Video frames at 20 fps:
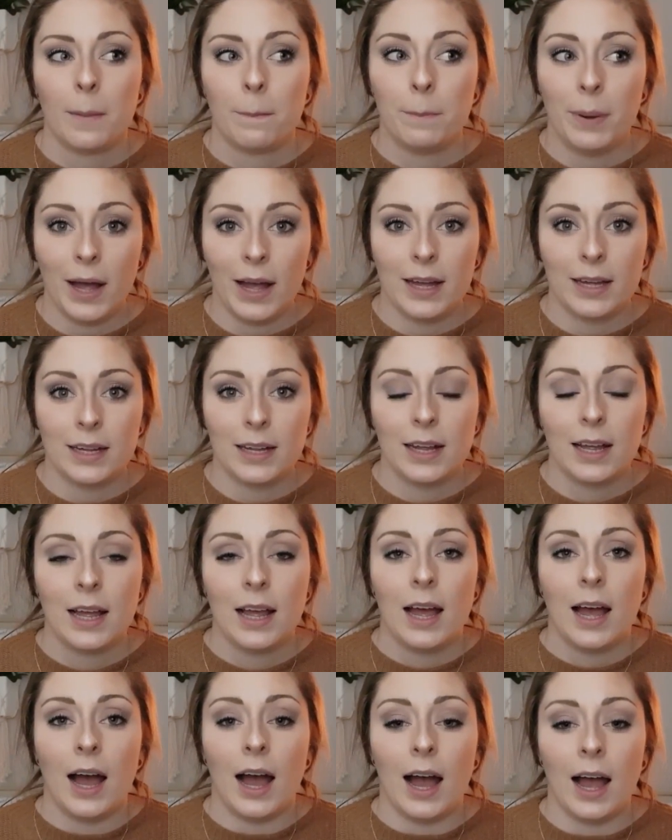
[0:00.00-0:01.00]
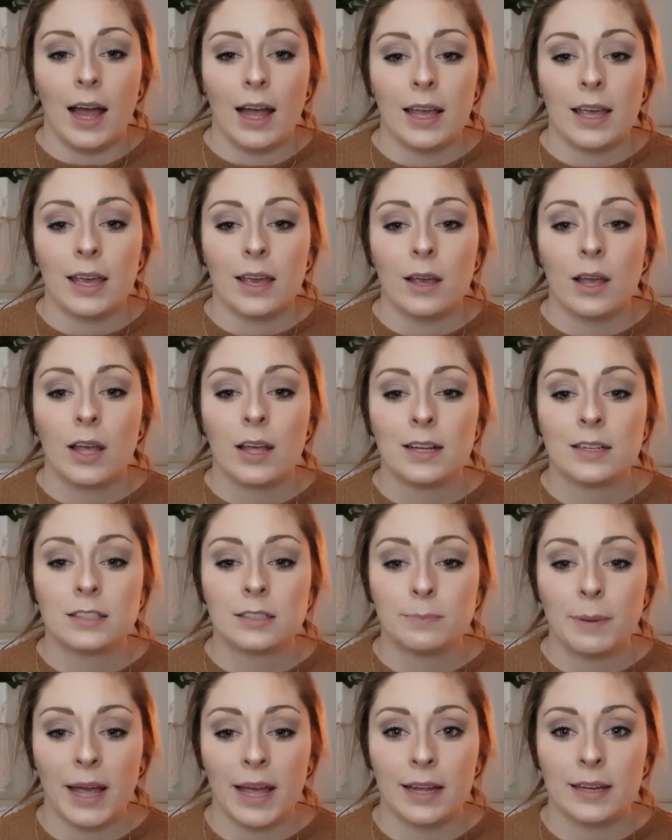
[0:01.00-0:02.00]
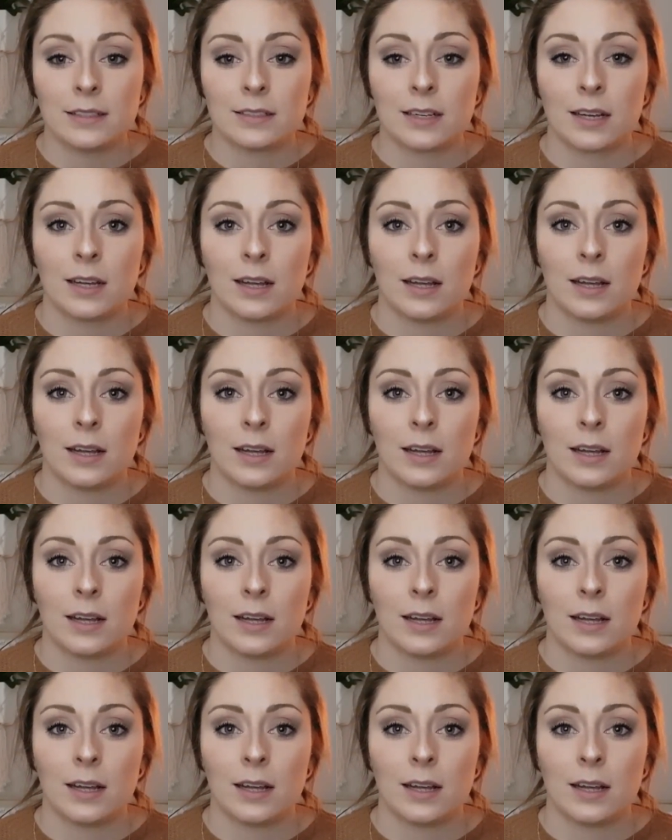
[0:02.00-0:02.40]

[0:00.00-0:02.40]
But I spend